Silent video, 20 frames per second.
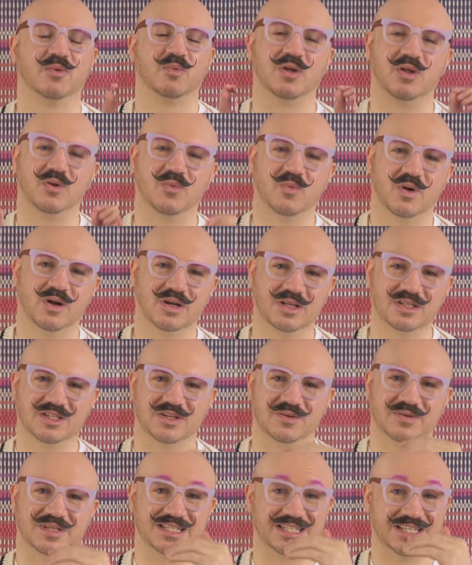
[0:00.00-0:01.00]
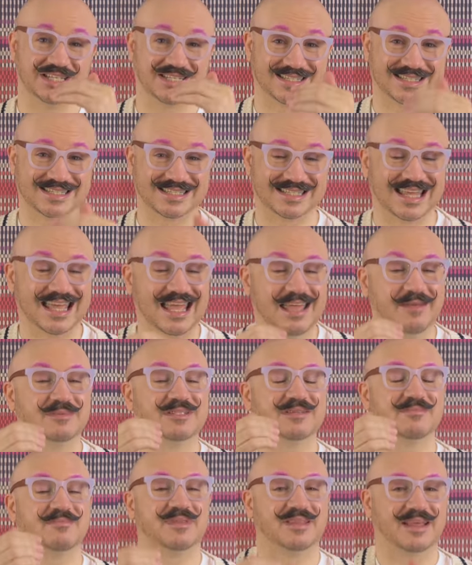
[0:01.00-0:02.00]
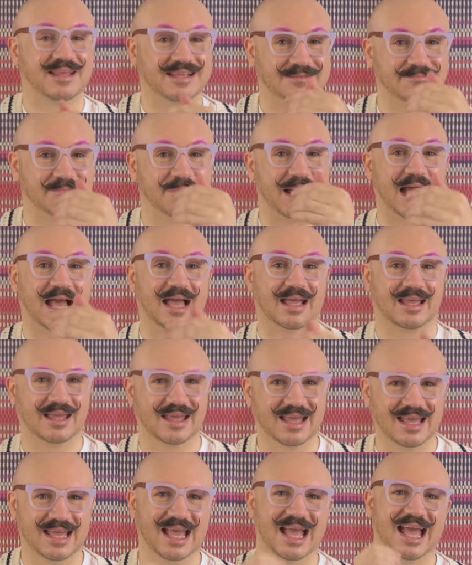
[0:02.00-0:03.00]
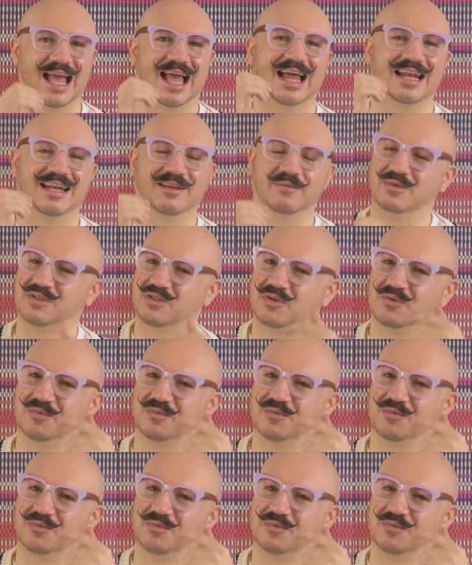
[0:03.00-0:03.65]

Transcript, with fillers: What you want to do is just keep some things back. And it was